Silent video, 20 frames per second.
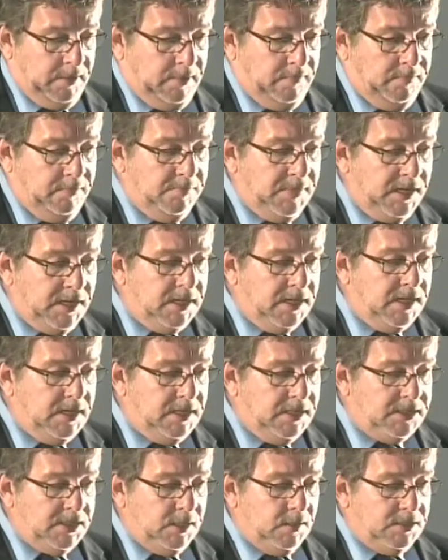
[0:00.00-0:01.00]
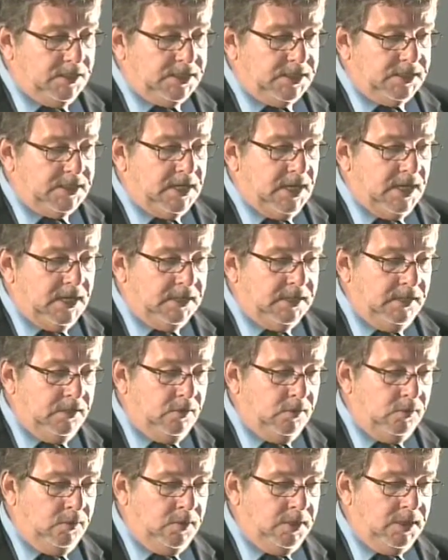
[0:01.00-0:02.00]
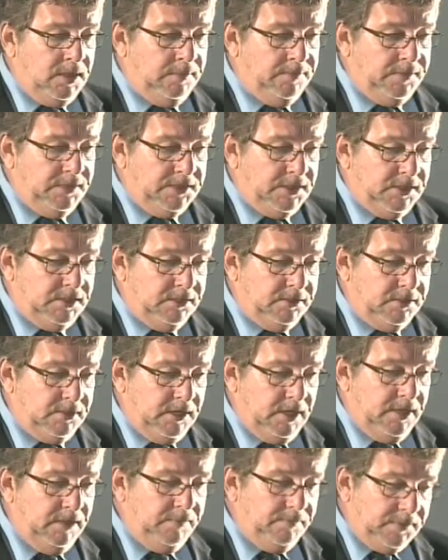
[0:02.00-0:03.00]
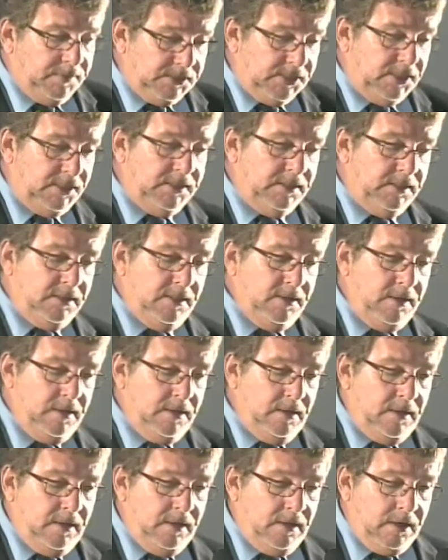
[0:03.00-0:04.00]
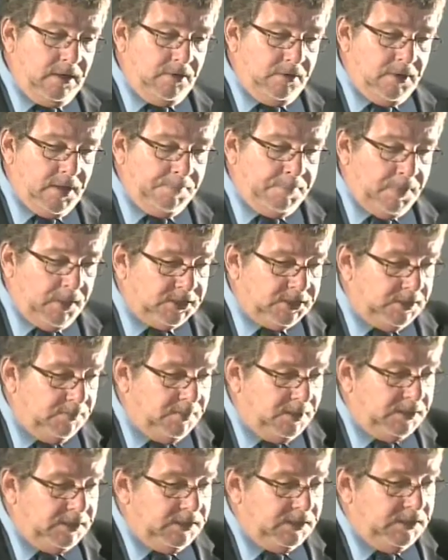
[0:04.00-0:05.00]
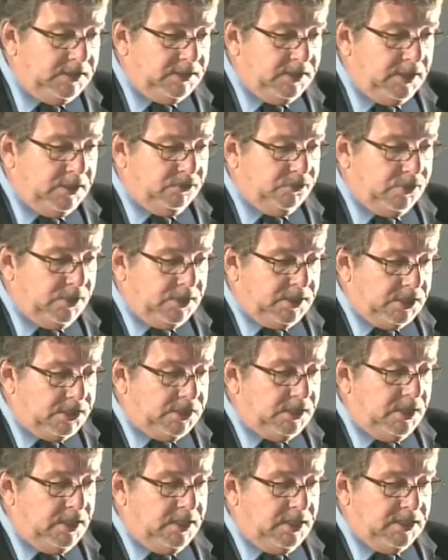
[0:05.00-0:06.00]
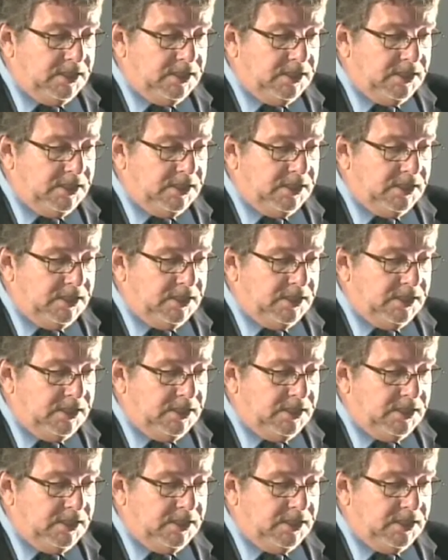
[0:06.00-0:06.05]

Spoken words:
For many years, our society only envisioned career possibilities in traditionally